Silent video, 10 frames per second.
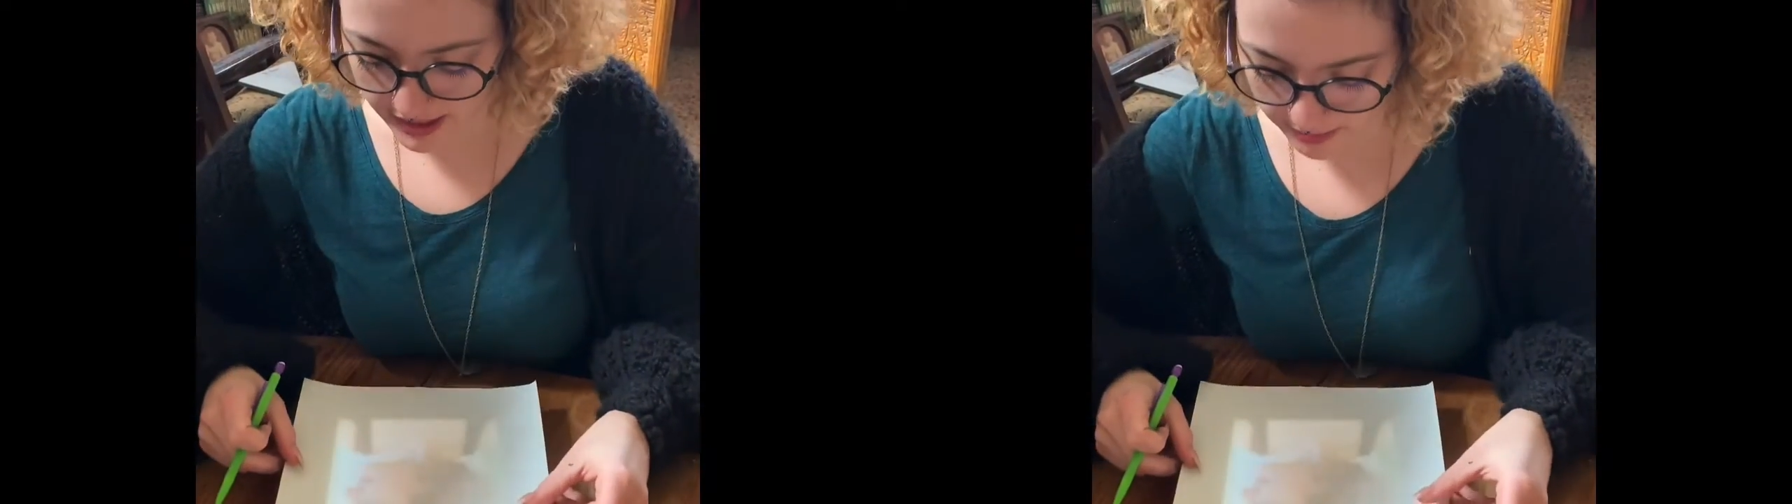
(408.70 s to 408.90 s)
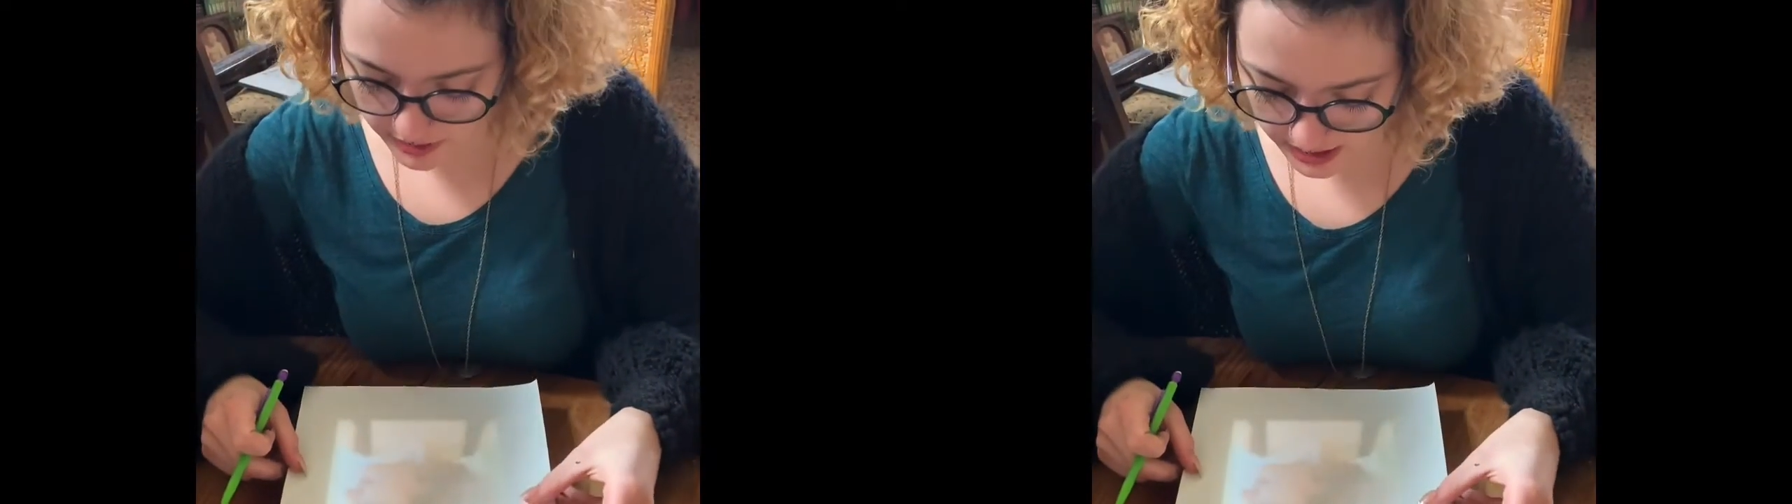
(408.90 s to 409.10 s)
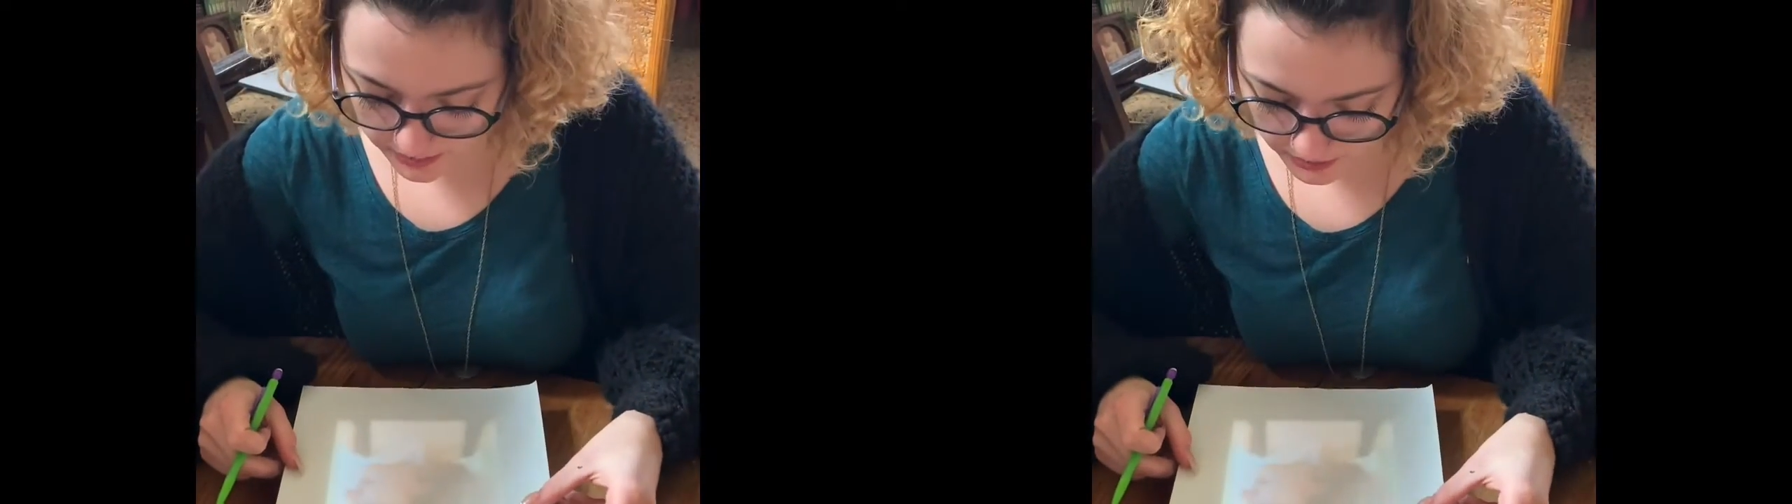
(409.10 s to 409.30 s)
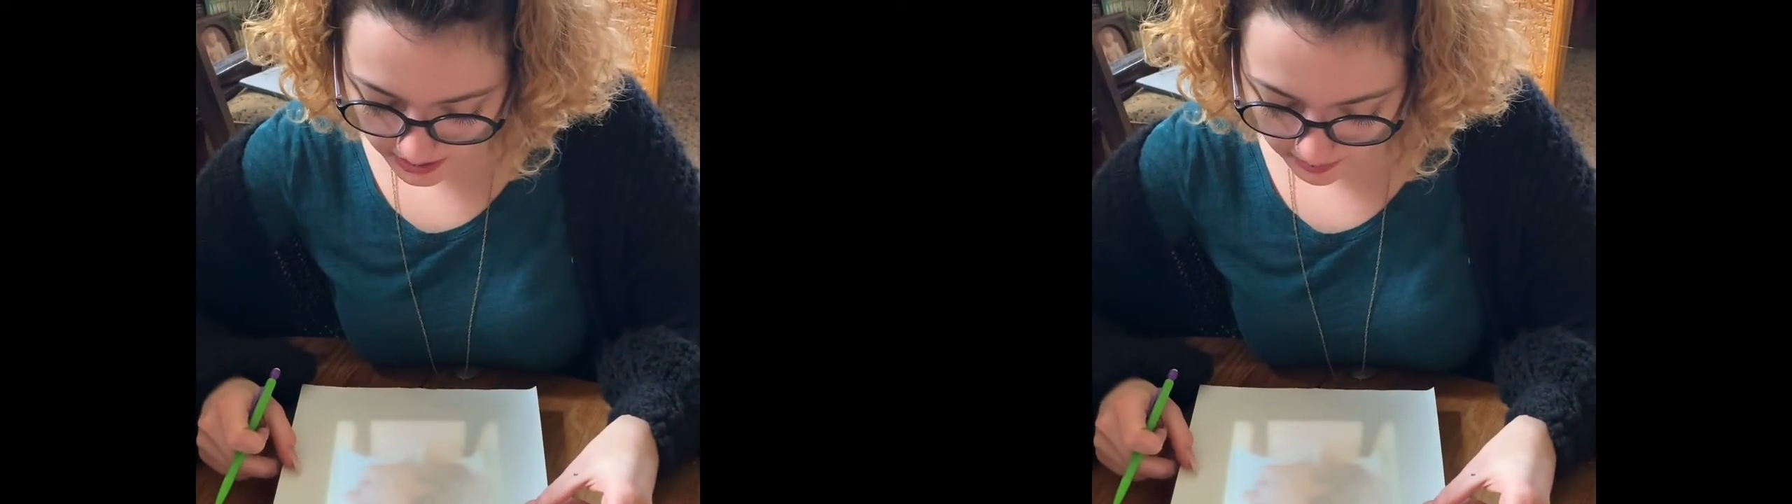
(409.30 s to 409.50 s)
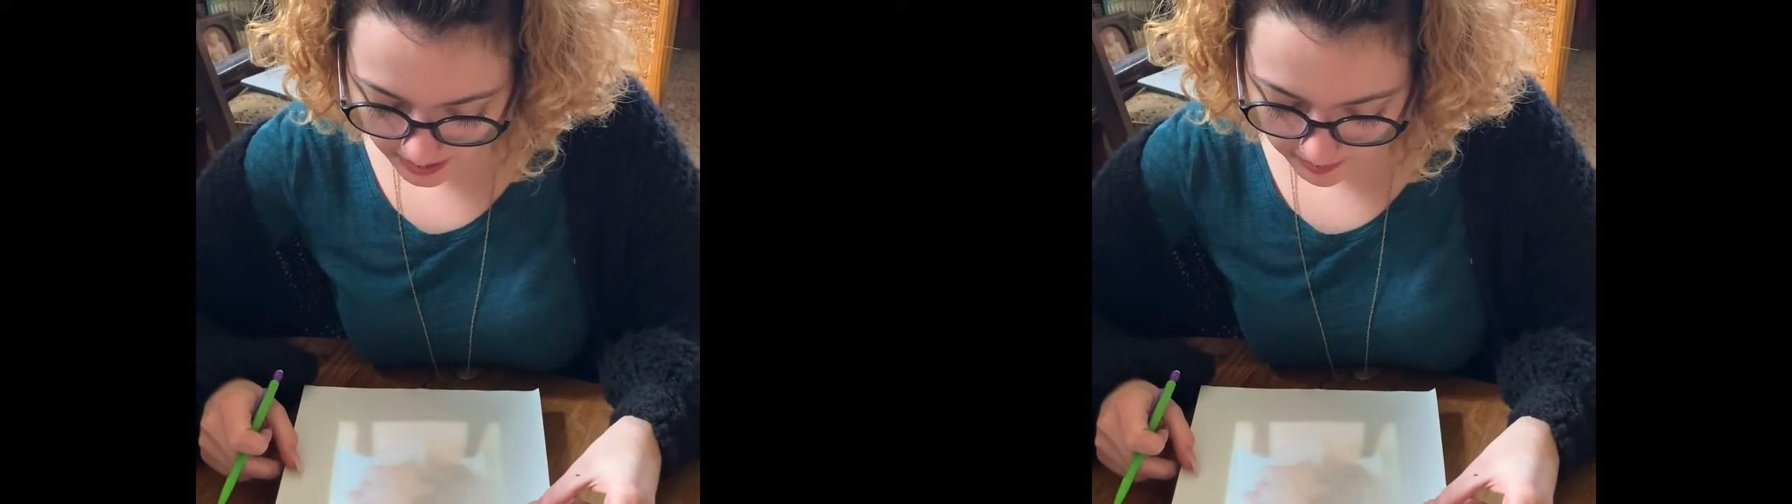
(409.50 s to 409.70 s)
I'm just
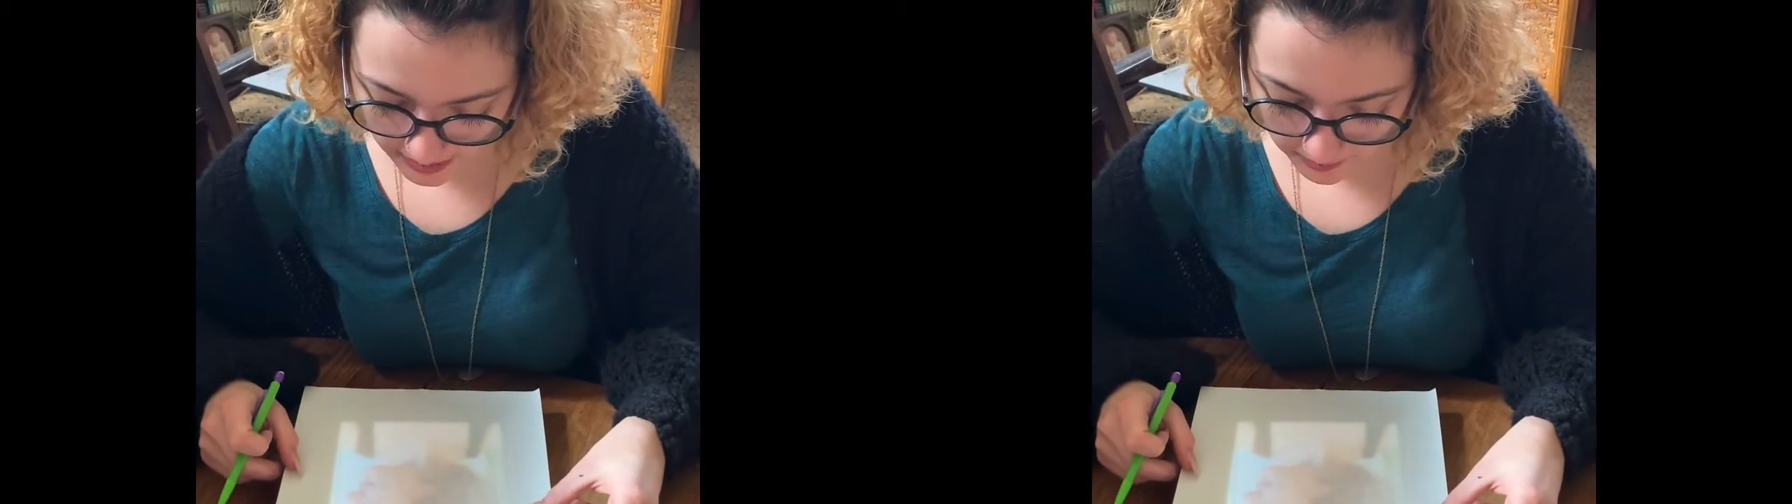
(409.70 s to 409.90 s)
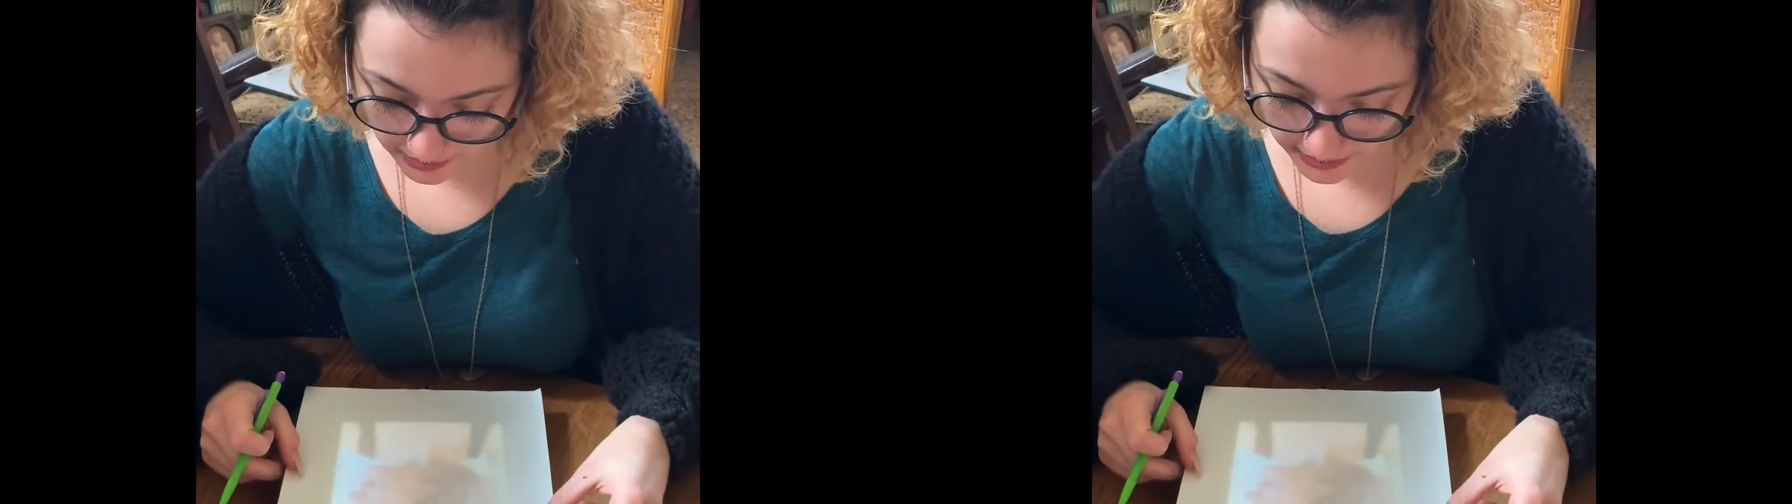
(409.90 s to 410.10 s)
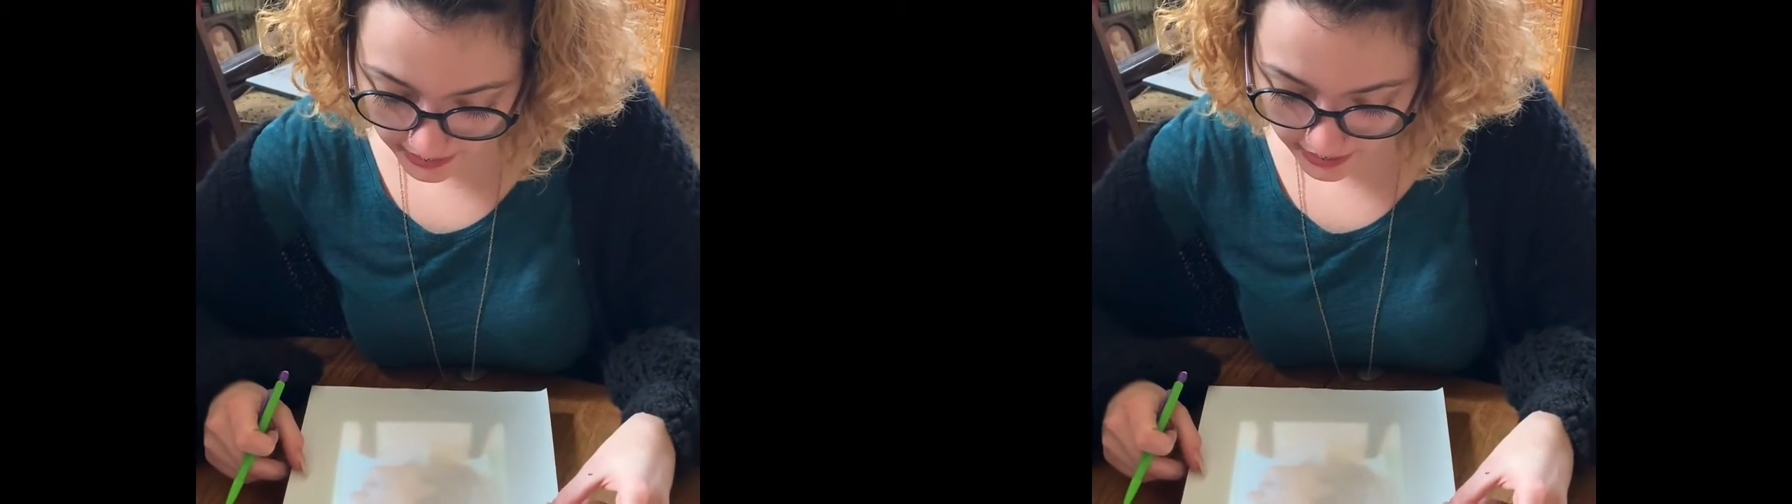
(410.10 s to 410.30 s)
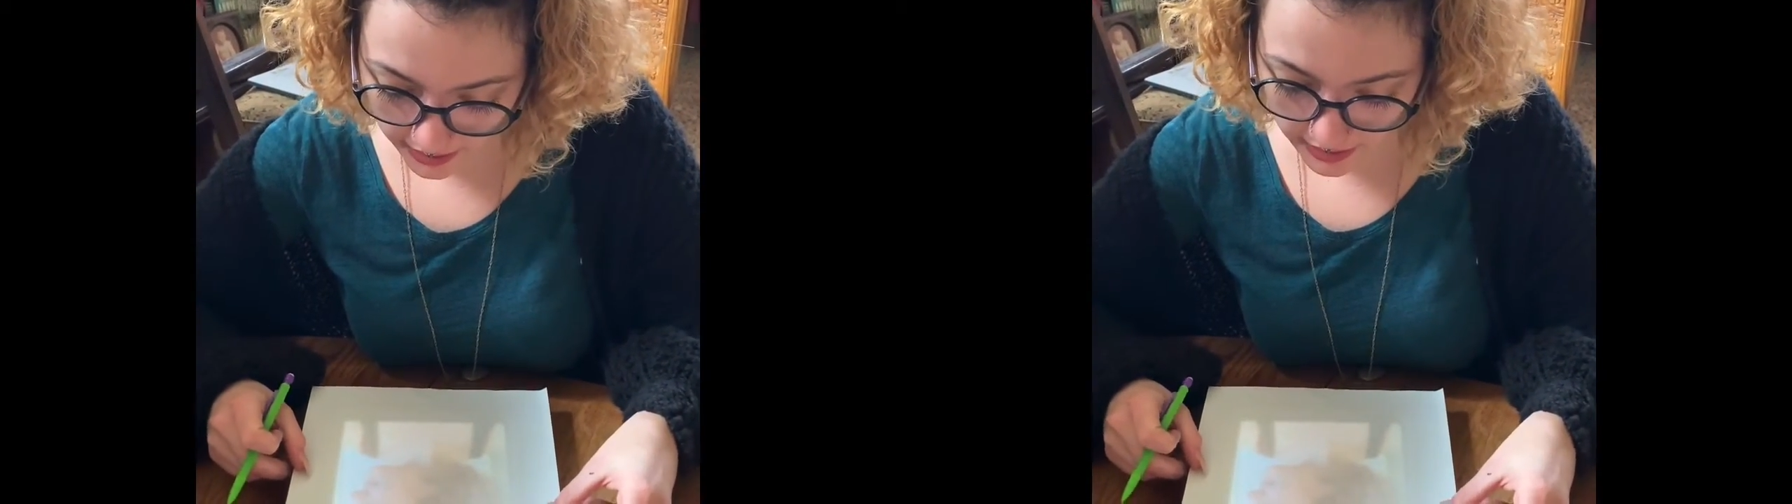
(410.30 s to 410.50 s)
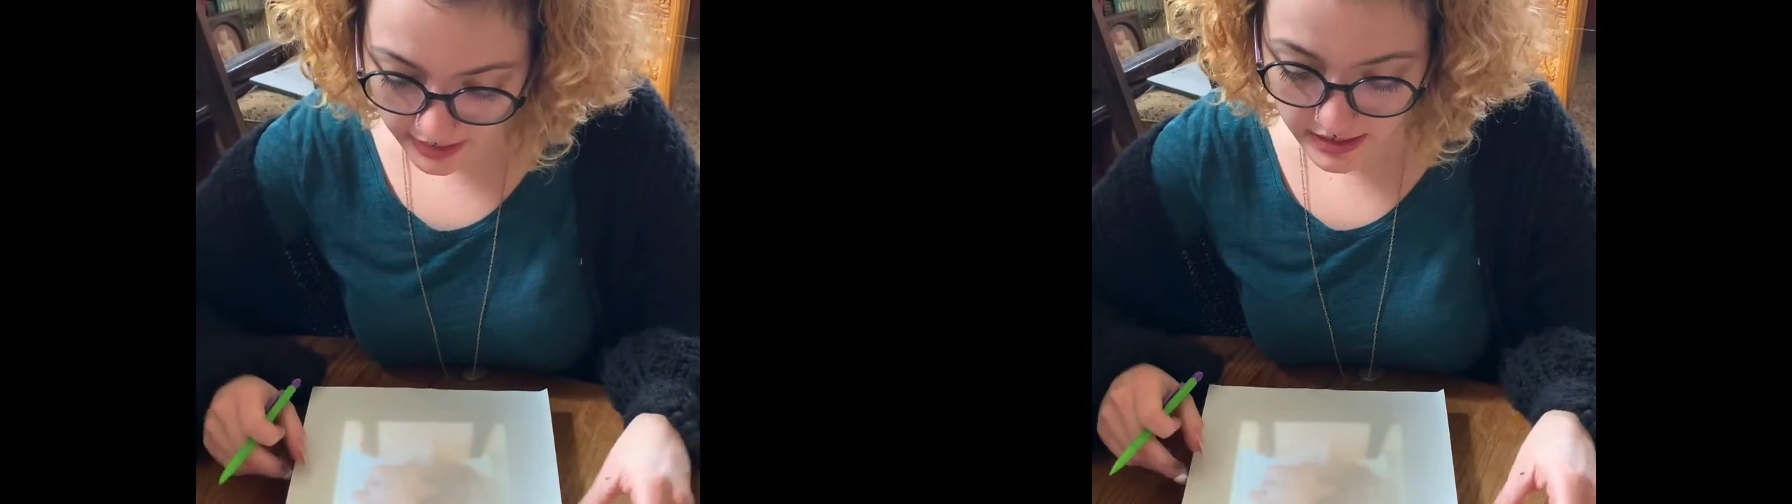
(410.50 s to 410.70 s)
putting my paper here.